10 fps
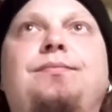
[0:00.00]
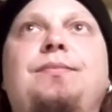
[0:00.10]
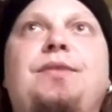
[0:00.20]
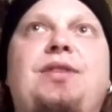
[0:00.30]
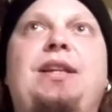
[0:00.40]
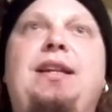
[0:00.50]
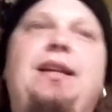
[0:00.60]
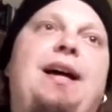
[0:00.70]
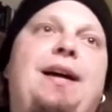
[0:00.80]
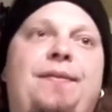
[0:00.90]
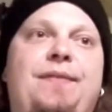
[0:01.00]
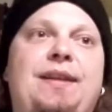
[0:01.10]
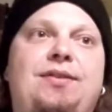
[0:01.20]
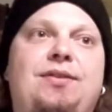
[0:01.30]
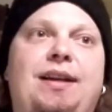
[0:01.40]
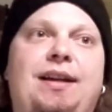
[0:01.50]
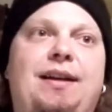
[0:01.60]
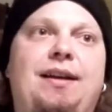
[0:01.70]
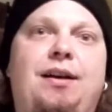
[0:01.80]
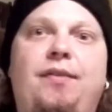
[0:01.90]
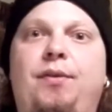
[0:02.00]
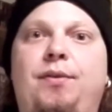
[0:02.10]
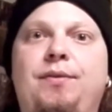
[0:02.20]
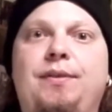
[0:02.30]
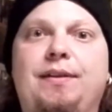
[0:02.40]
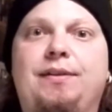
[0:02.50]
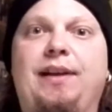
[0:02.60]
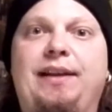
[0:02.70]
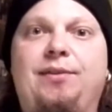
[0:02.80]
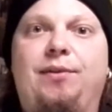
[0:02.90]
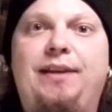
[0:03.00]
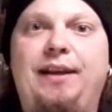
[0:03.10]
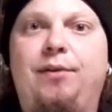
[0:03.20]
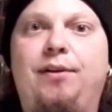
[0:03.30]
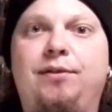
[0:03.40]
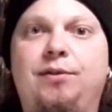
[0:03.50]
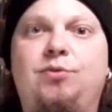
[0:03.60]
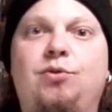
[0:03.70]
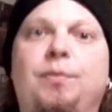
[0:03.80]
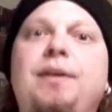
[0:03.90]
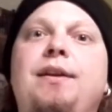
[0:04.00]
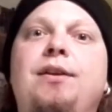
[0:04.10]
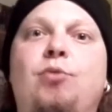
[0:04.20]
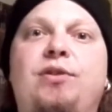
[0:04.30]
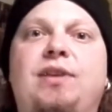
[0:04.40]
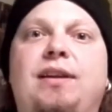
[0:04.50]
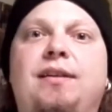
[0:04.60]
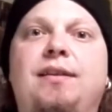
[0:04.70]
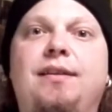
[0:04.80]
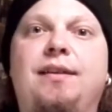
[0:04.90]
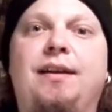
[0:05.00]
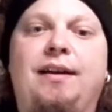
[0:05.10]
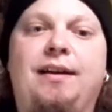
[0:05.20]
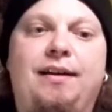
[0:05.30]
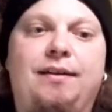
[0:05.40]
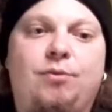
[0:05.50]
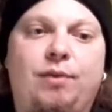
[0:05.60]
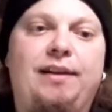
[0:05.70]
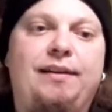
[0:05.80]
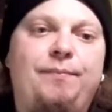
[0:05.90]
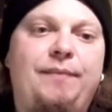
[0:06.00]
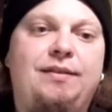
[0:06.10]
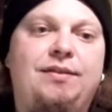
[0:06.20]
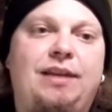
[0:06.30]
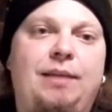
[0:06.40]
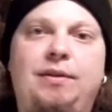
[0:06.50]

seen uh, this uh, other collector here on YouTube, Christian uh, Grillot is his name.